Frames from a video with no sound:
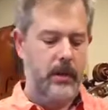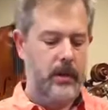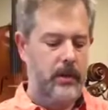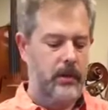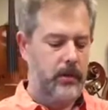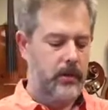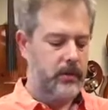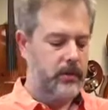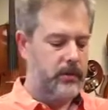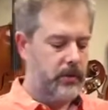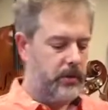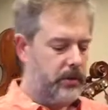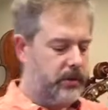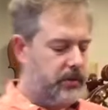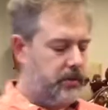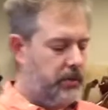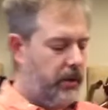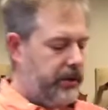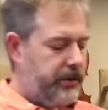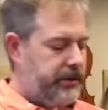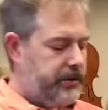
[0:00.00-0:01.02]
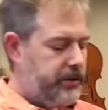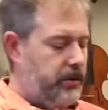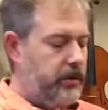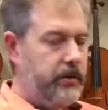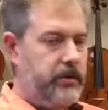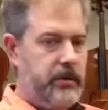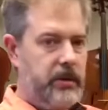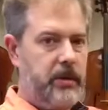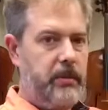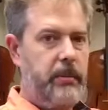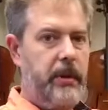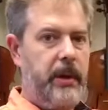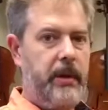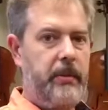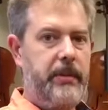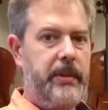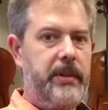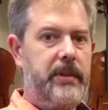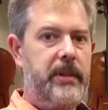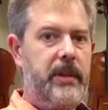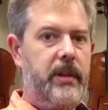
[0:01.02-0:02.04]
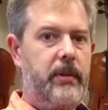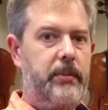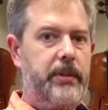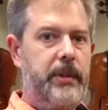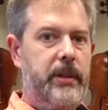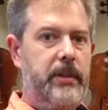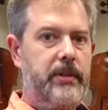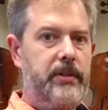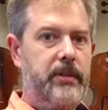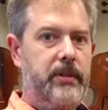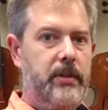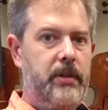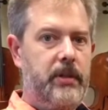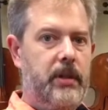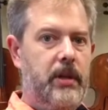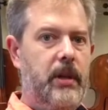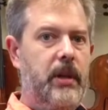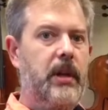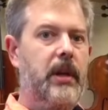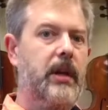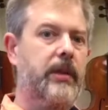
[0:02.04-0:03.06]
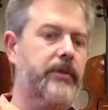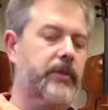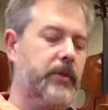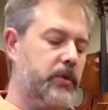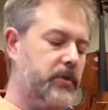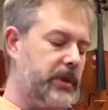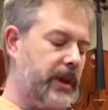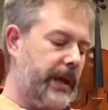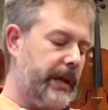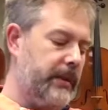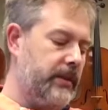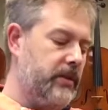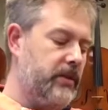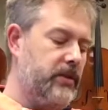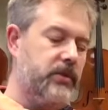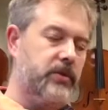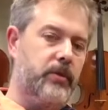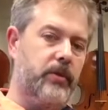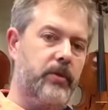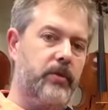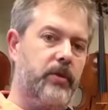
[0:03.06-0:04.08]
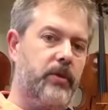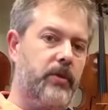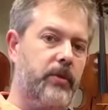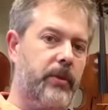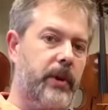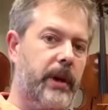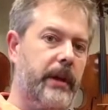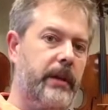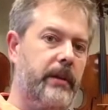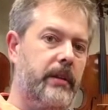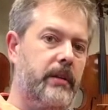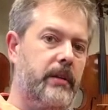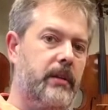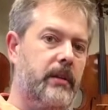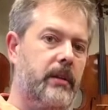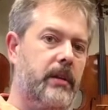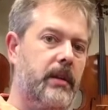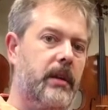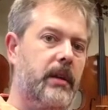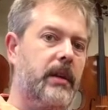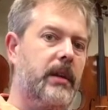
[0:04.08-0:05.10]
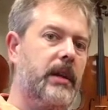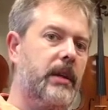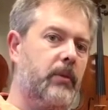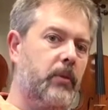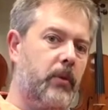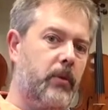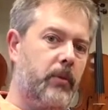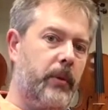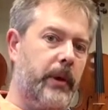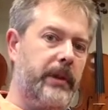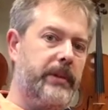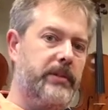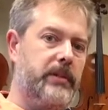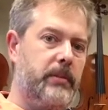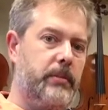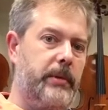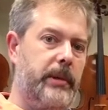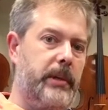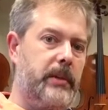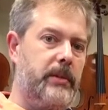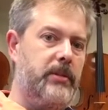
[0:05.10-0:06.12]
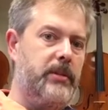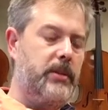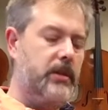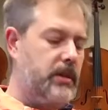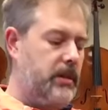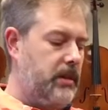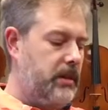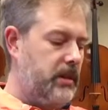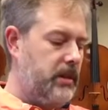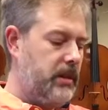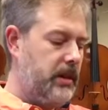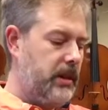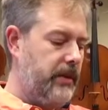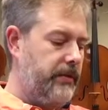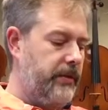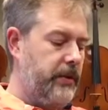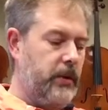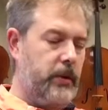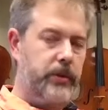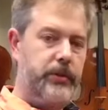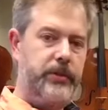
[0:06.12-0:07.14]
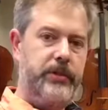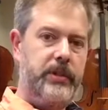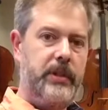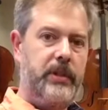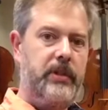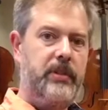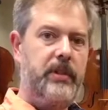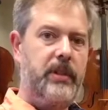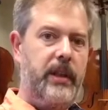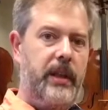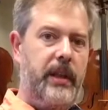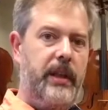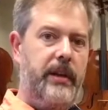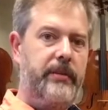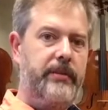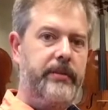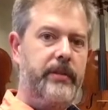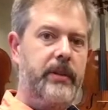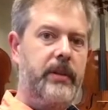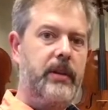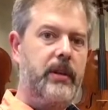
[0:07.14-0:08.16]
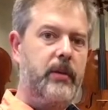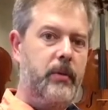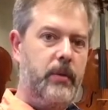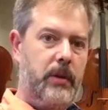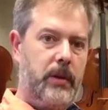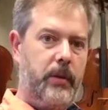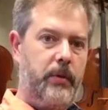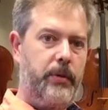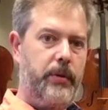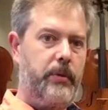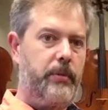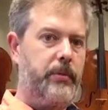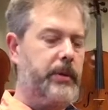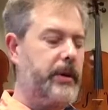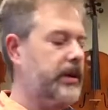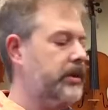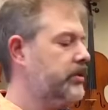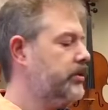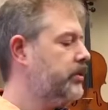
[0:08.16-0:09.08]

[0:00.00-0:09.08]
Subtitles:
Those are the small screws at the bottom of the tailpiece. If you tighten the screw to the right, it will raise the pitch. If you loosen it to the left, it will lower the pitch.